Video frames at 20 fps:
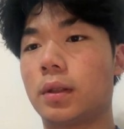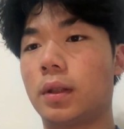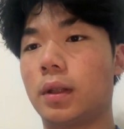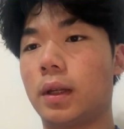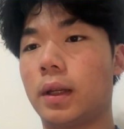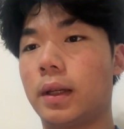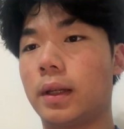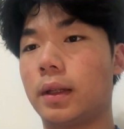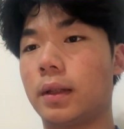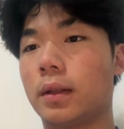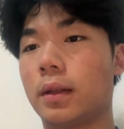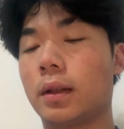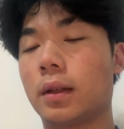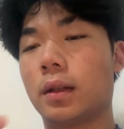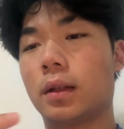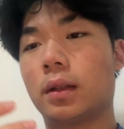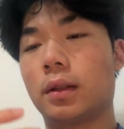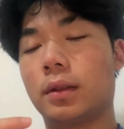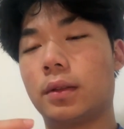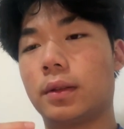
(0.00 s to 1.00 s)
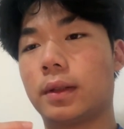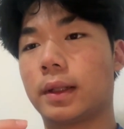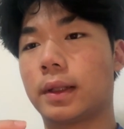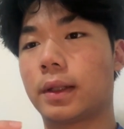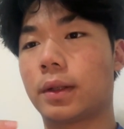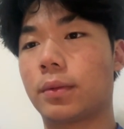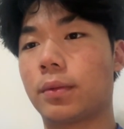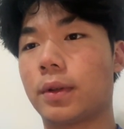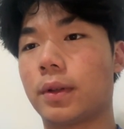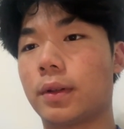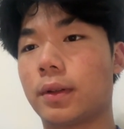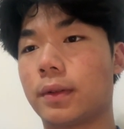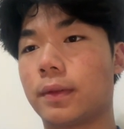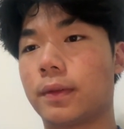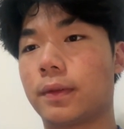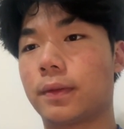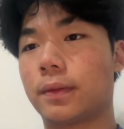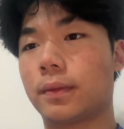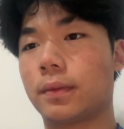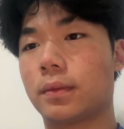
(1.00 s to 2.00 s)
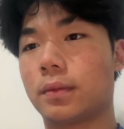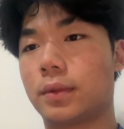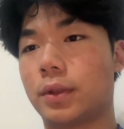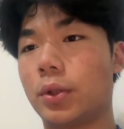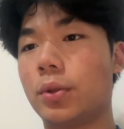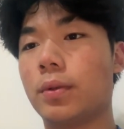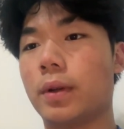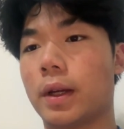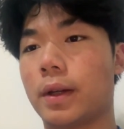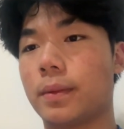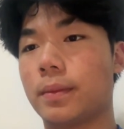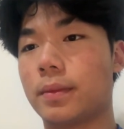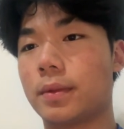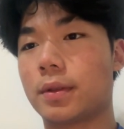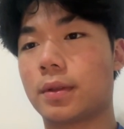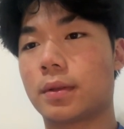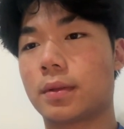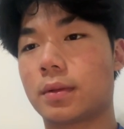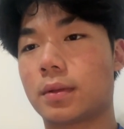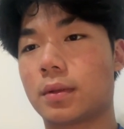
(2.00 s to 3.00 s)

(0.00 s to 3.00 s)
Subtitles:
And then you can get rid of two m's.